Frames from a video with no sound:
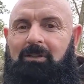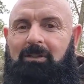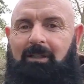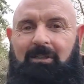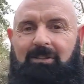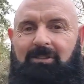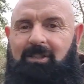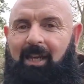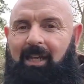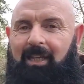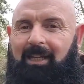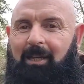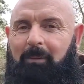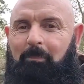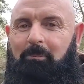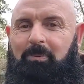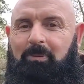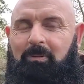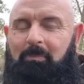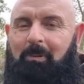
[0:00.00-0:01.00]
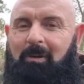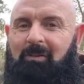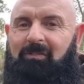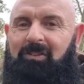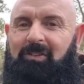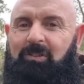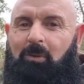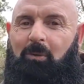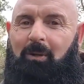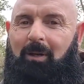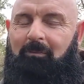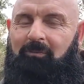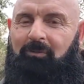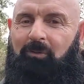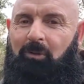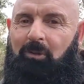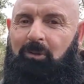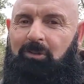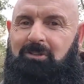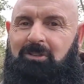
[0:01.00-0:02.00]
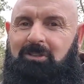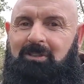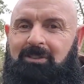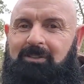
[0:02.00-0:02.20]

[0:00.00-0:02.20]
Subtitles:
and set up. The bivvy's going up first.